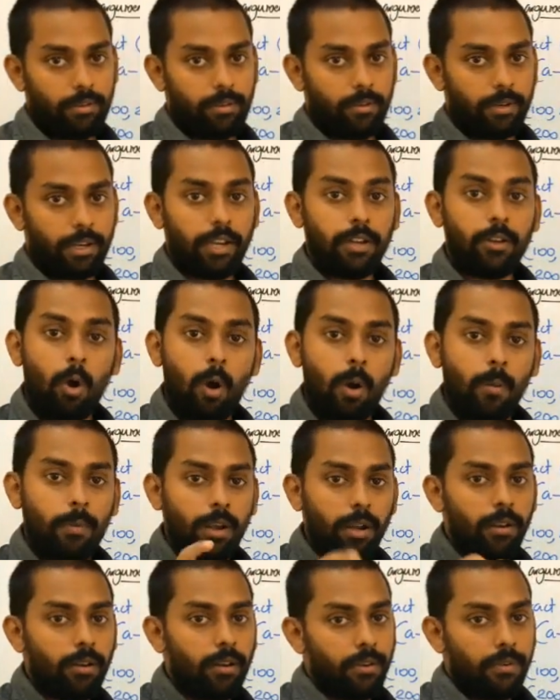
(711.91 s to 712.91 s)
Okay,
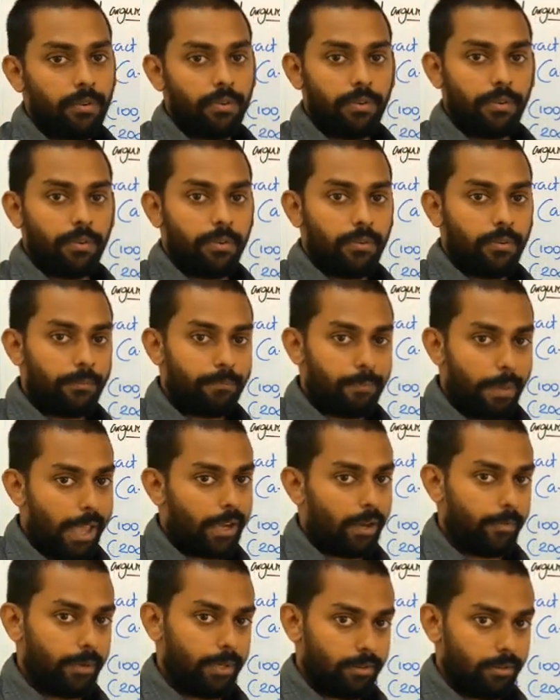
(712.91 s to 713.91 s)
normal
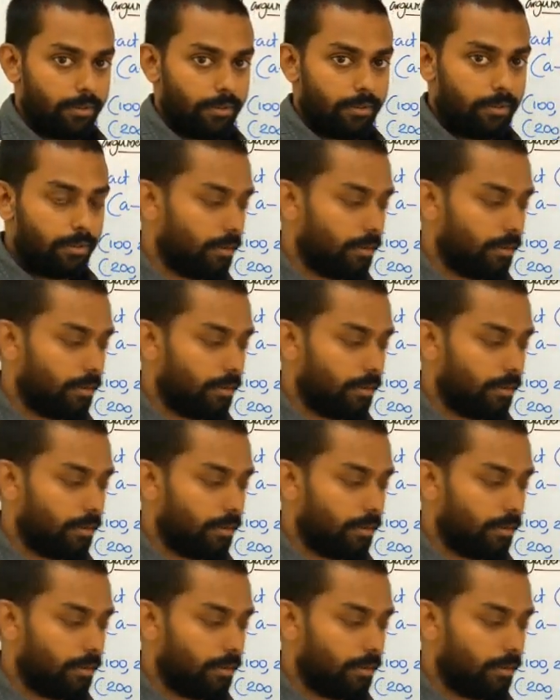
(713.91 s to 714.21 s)
parameter.